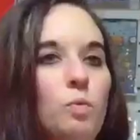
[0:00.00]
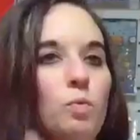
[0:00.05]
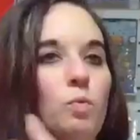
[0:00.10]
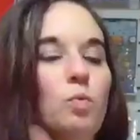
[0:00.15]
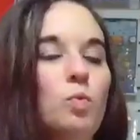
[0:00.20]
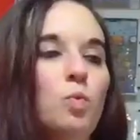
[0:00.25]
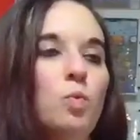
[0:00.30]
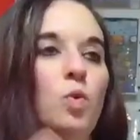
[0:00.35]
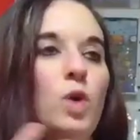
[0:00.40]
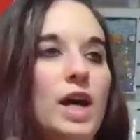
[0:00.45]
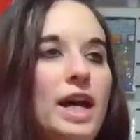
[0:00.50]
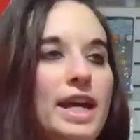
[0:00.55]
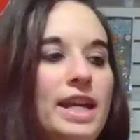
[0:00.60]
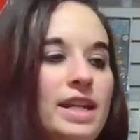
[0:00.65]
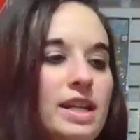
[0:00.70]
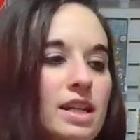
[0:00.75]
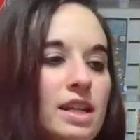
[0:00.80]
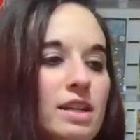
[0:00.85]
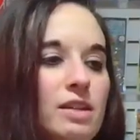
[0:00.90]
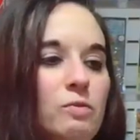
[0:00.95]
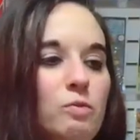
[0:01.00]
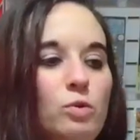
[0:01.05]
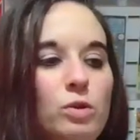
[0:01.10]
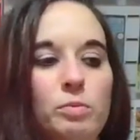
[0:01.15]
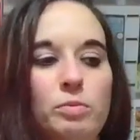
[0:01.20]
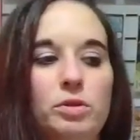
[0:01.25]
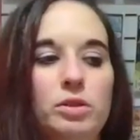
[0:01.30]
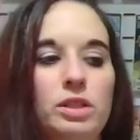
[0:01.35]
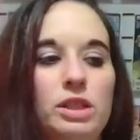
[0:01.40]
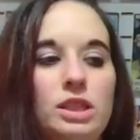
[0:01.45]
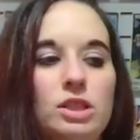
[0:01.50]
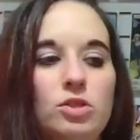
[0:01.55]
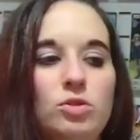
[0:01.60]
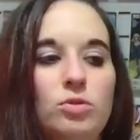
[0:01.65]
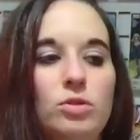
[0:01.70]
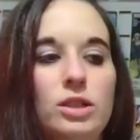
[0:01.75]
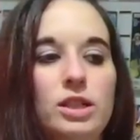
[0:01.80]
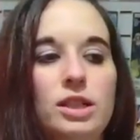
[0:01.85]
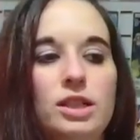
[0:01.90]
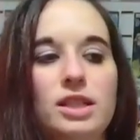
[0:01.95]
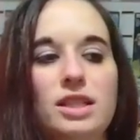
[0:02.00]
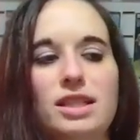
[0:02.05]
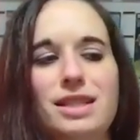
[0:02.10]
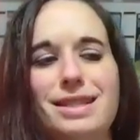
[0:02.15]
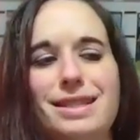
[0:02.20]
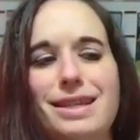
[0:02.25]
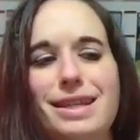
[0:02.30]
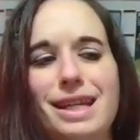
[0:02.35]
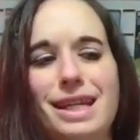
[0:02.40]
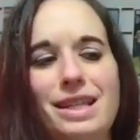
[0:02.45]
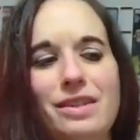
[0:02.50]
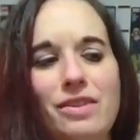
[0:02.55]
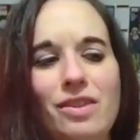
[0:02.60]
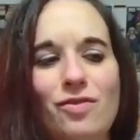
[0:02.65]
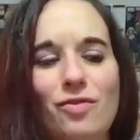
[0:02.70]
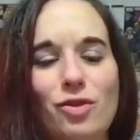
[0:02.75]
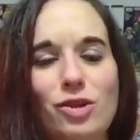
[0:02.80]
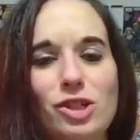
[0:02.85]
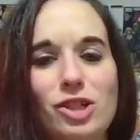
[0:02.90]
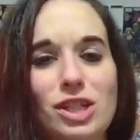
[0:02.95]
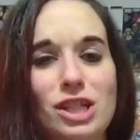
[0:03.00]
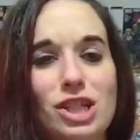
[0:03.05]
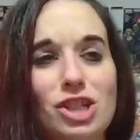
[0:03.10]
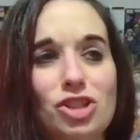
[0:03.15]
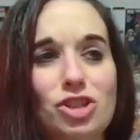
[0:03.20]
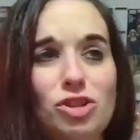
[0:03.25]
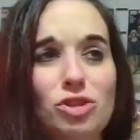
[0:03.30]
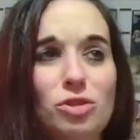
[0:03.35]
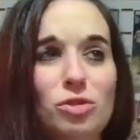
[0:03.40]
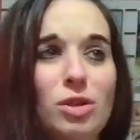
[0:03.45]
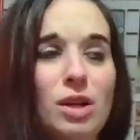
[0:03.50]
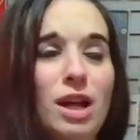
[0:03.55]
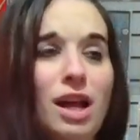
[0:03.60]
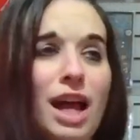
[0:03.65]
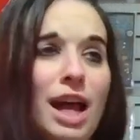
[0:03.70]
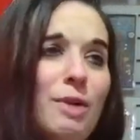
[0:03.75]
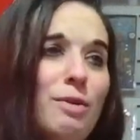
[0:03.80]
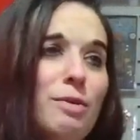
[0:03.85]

what we're building towards in the first issue, I